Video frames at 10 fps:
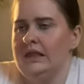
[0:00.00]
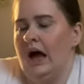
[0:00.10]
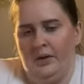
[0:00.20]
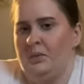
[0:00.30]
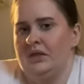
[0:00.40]

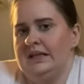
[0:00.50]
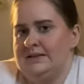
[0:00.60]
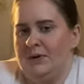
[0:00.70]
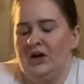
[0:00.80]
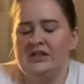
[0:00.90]
I want these
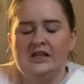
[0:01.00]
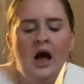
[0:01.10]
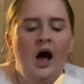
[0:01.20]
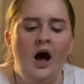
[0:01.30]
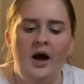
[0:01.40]
books.
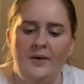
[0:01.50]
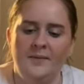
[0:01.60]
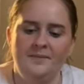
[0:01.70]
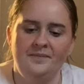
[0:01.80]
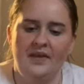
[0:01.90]

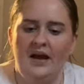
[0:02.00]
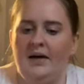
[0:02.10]
And